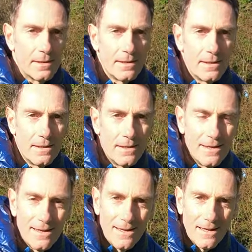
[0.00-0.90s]
bag that it
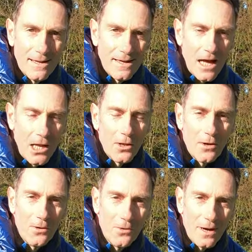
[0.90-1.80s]
comes in, it
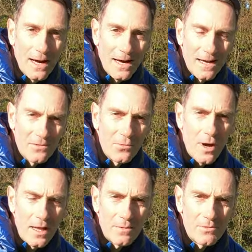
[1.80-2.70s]
just immediately
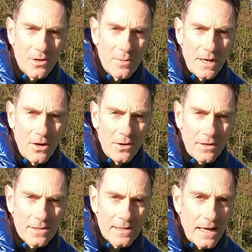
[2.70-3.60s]
feels really, really good
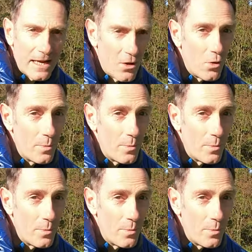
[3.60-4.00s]
quality.